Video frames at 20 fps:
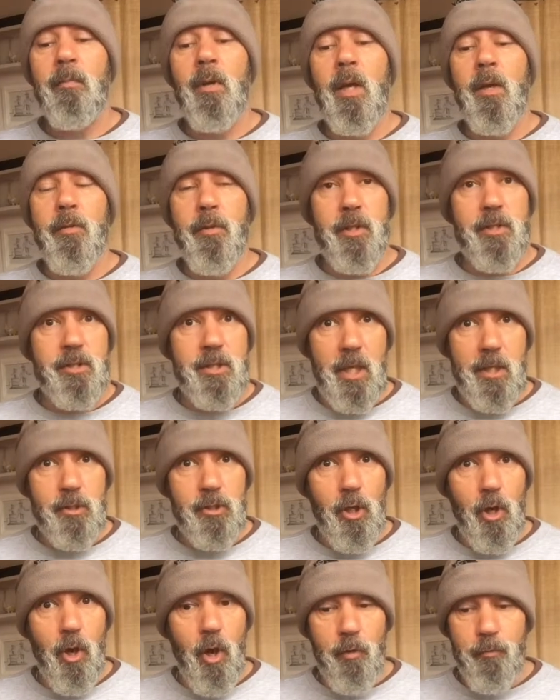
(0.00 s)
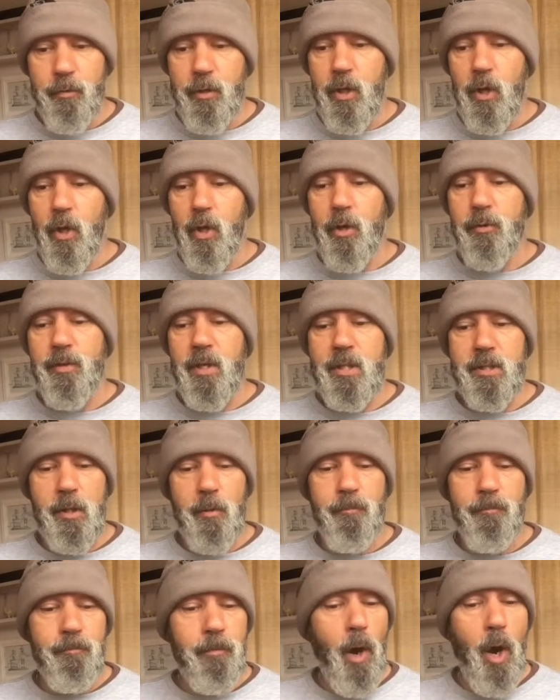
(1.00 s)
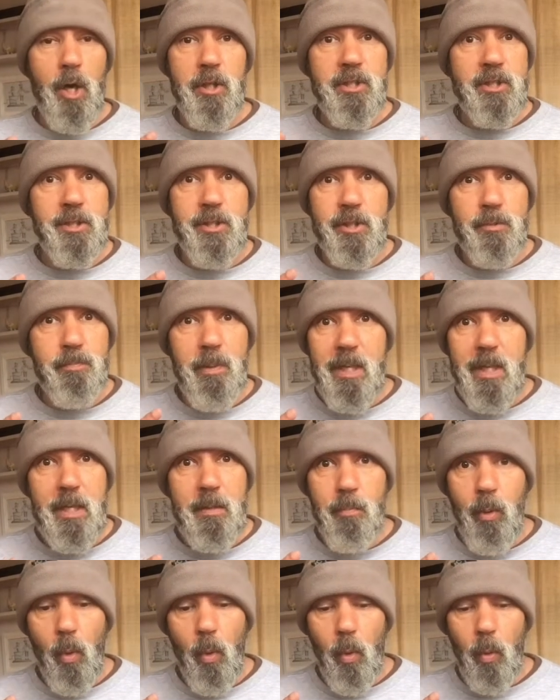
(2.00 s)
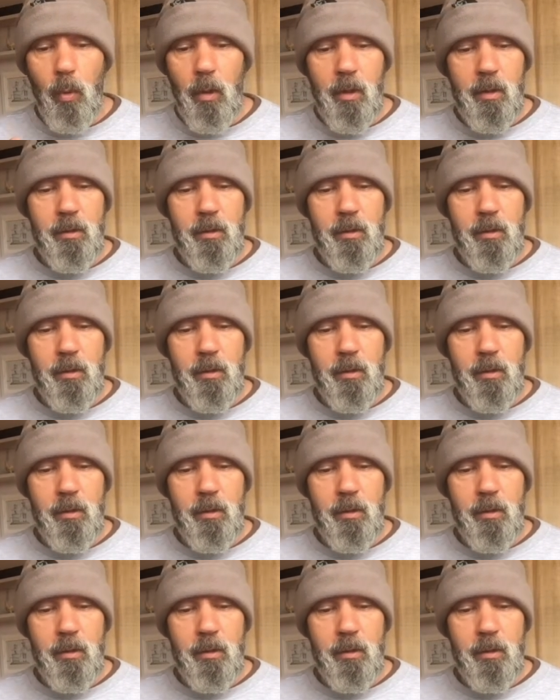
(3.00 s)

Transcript: The center of the Earth is a fast spinning ball.